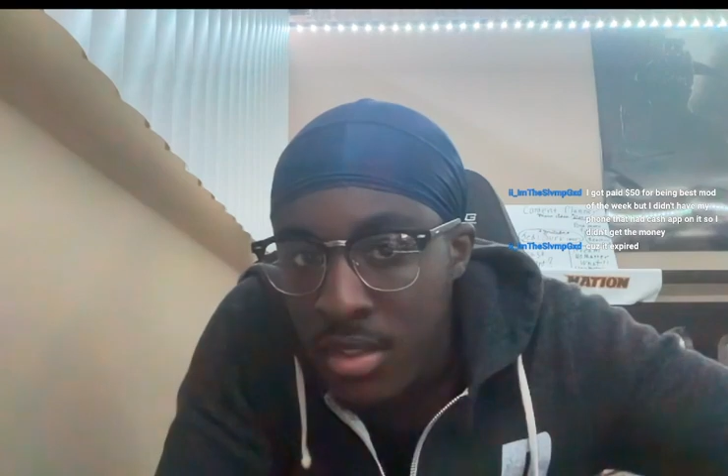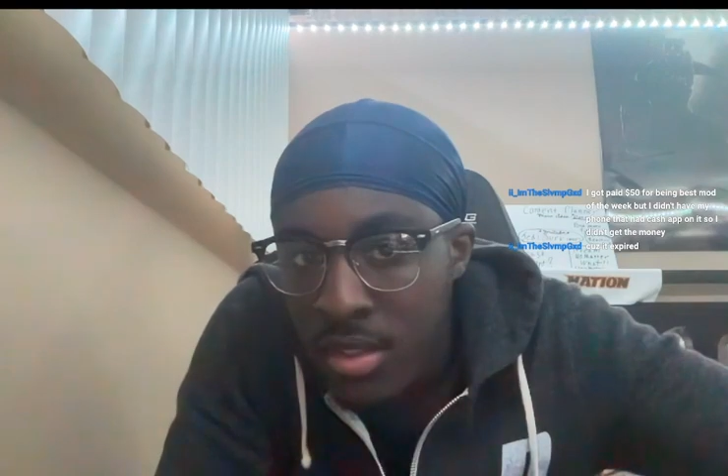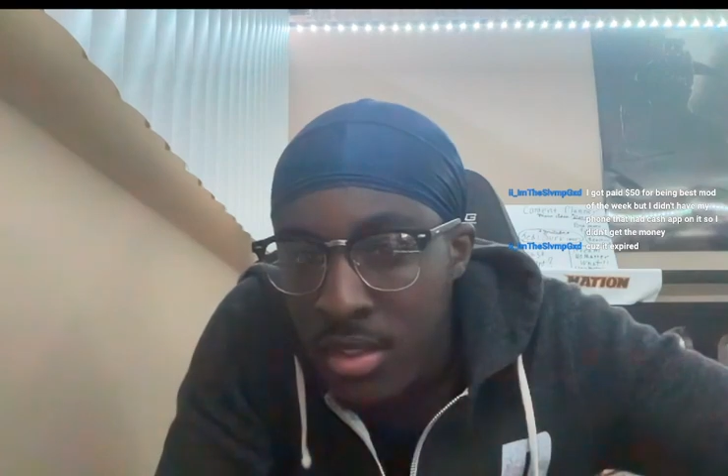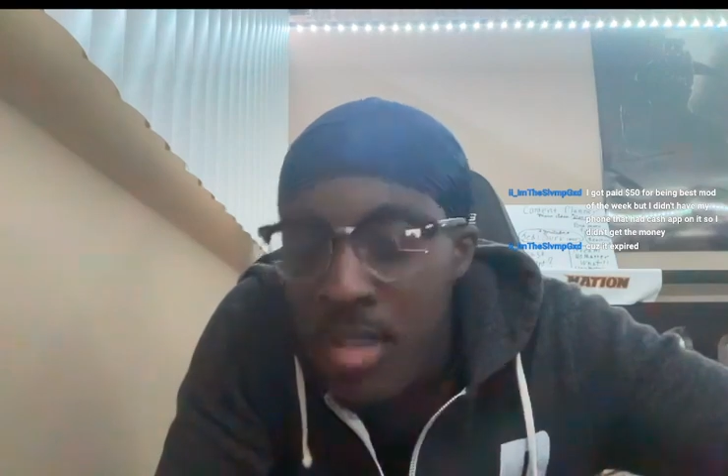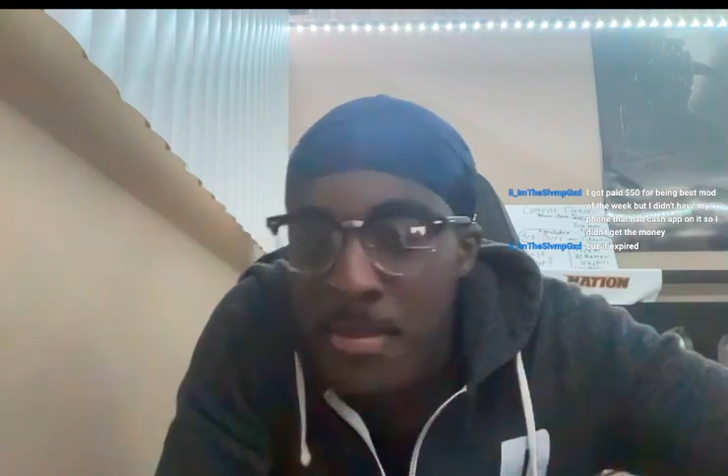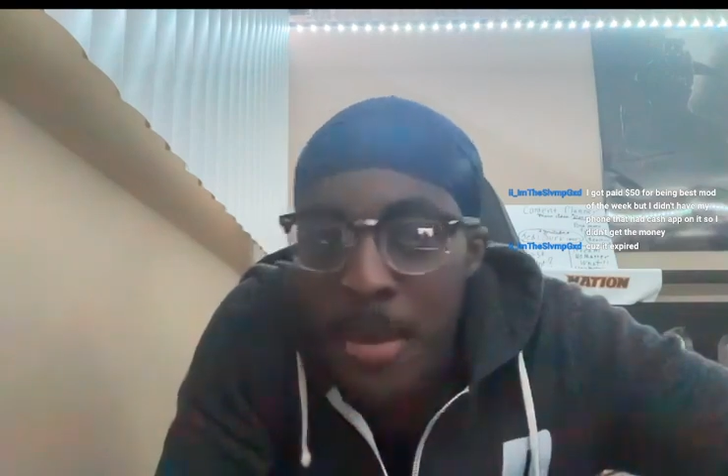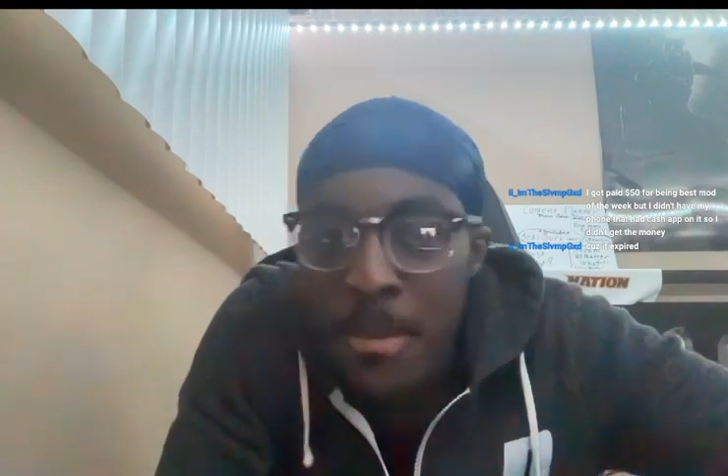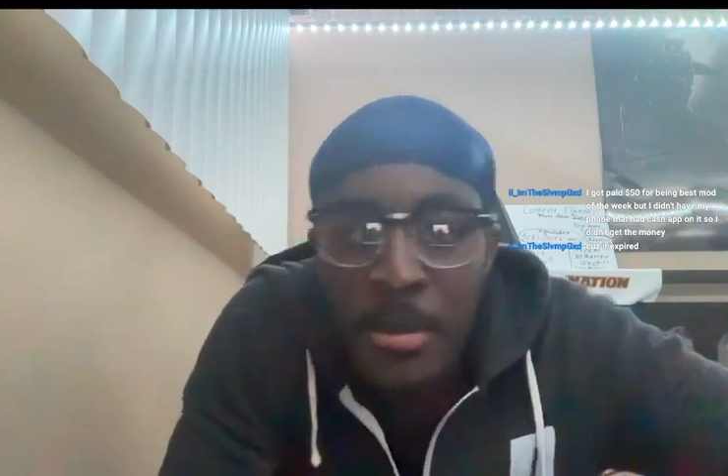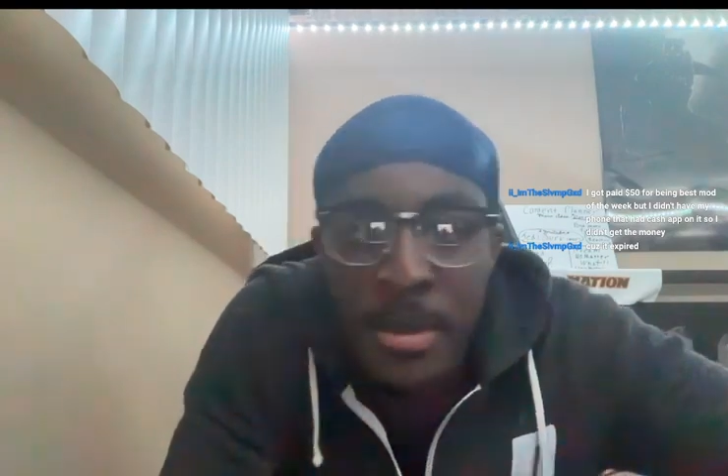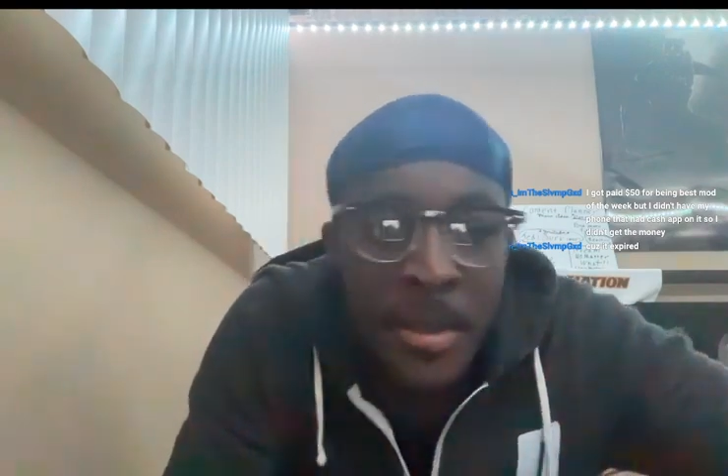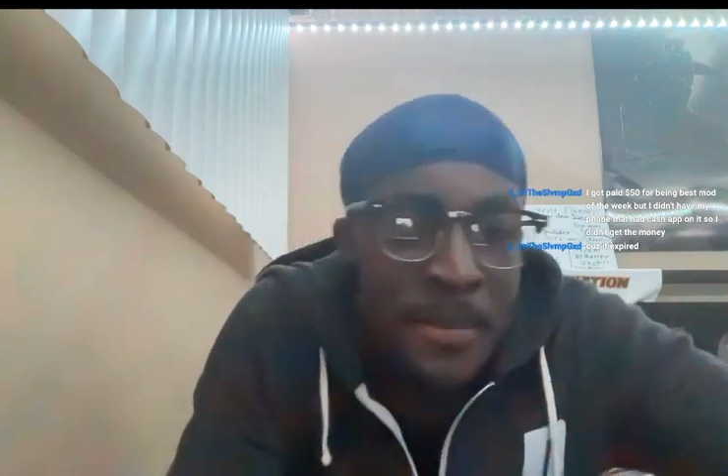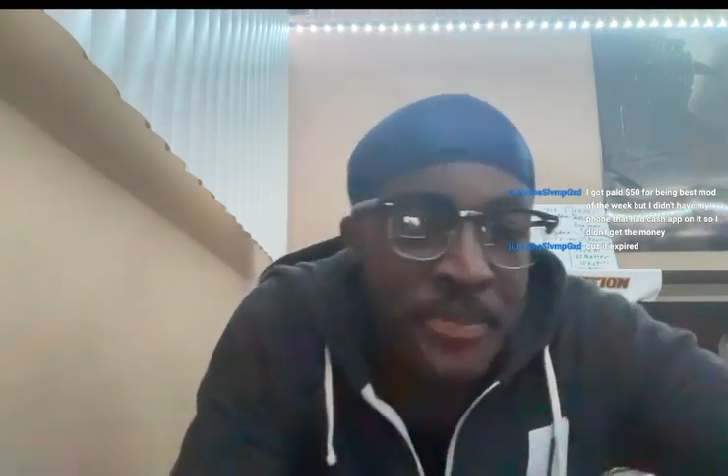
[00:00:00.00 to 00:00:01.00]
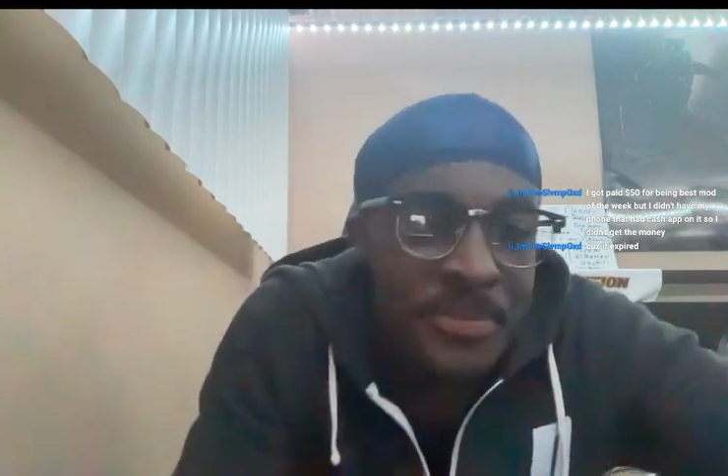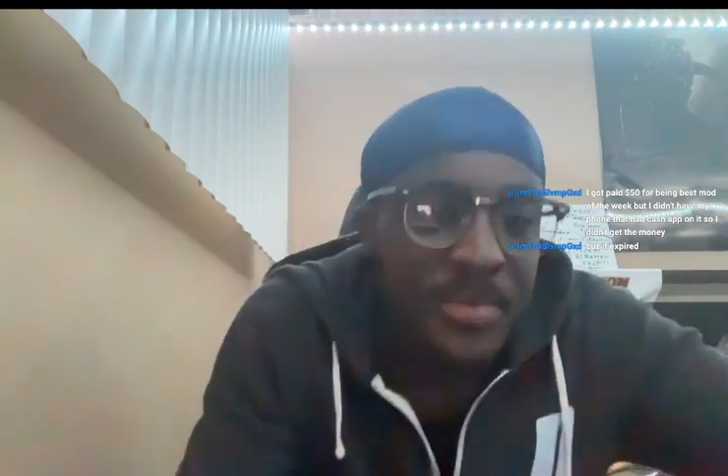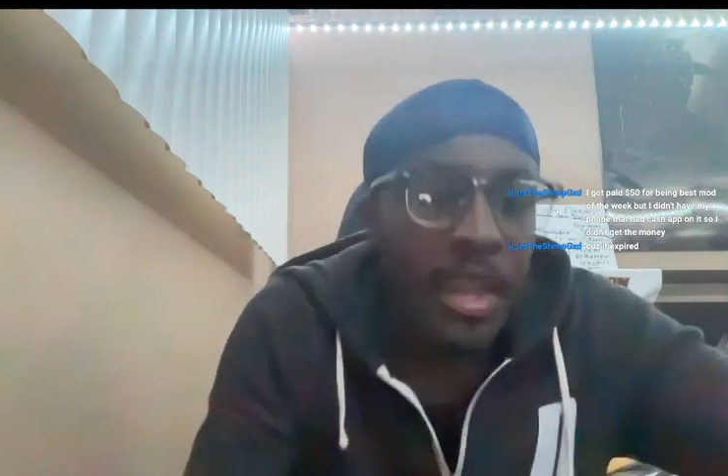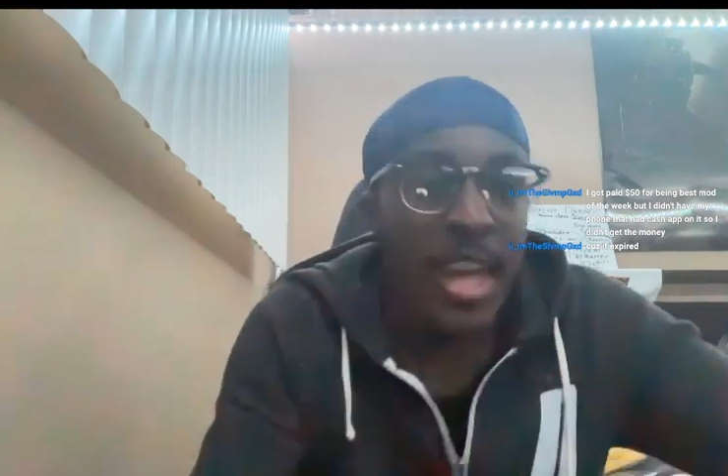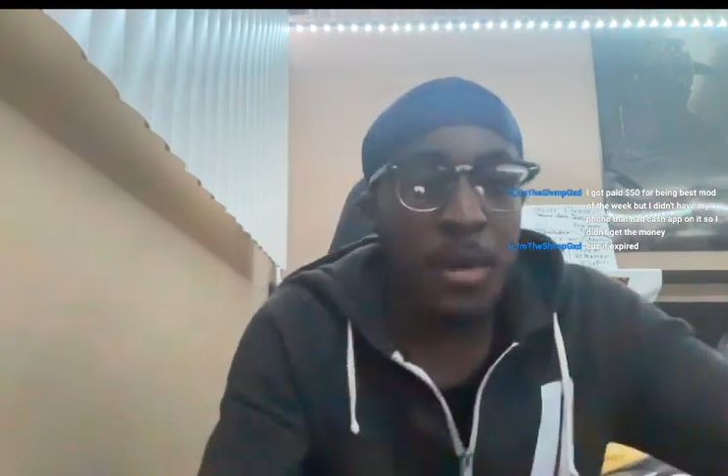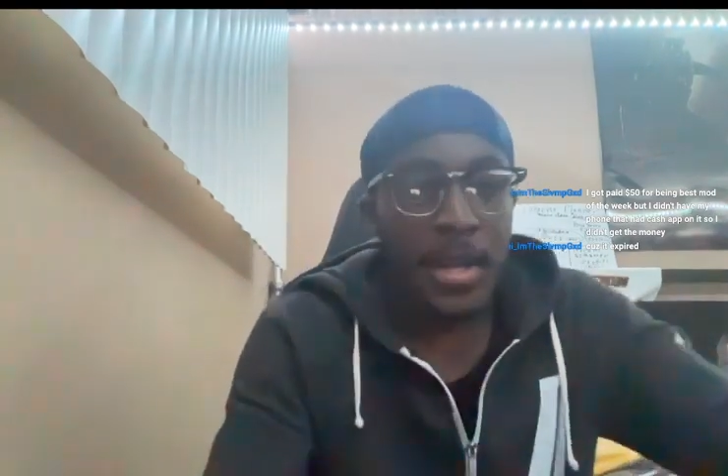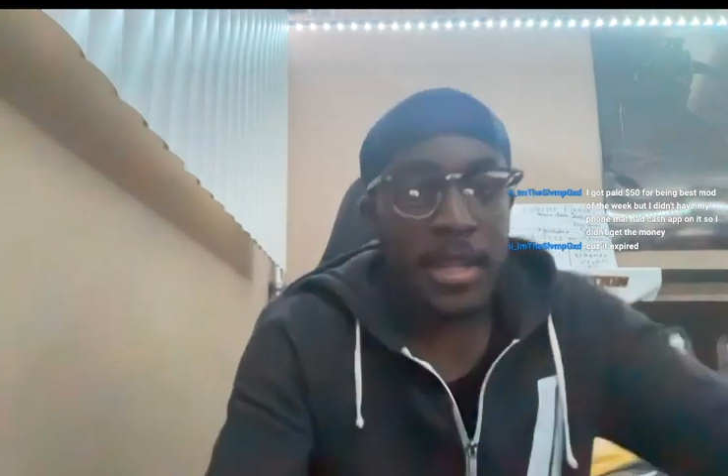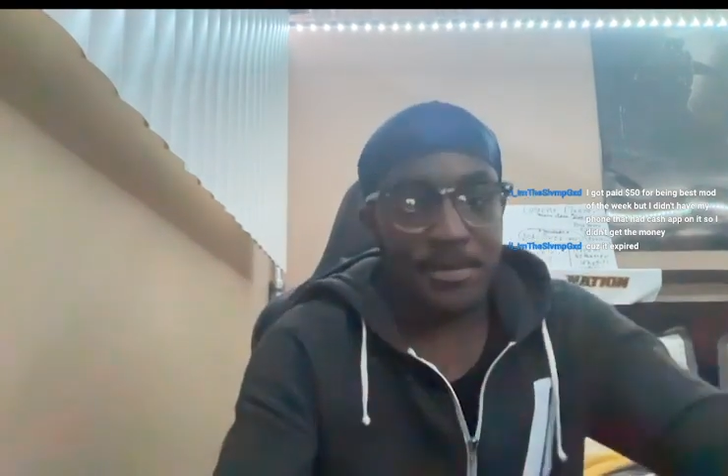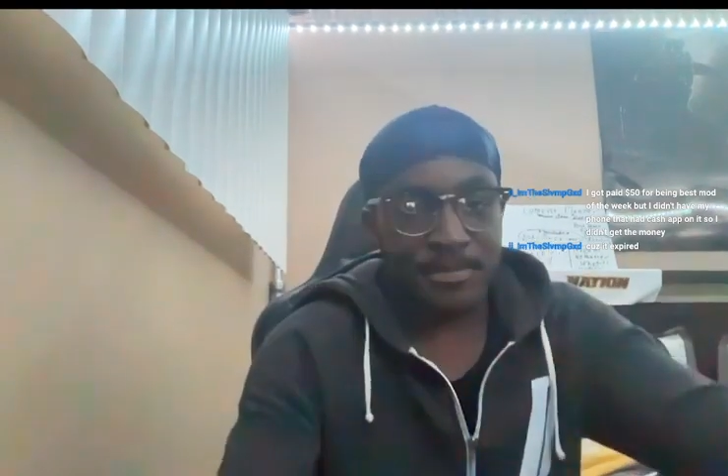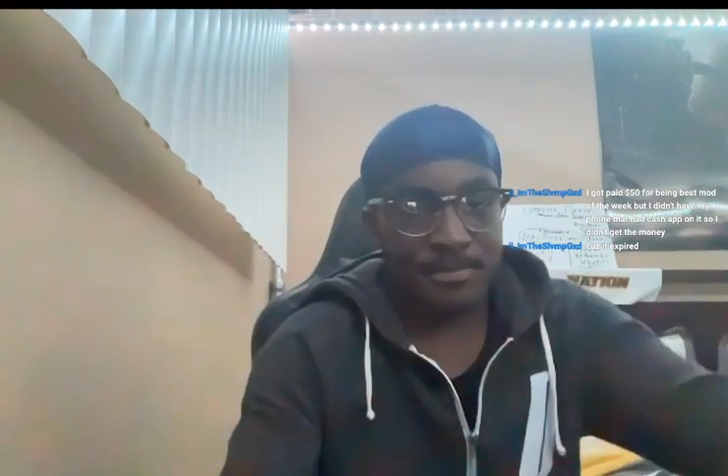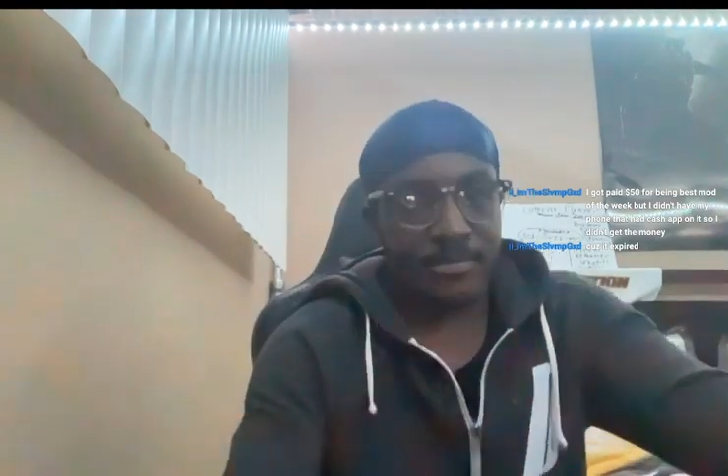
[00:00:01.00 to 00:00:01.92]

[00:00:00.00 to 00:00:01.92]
Yeah, probably. Anyways,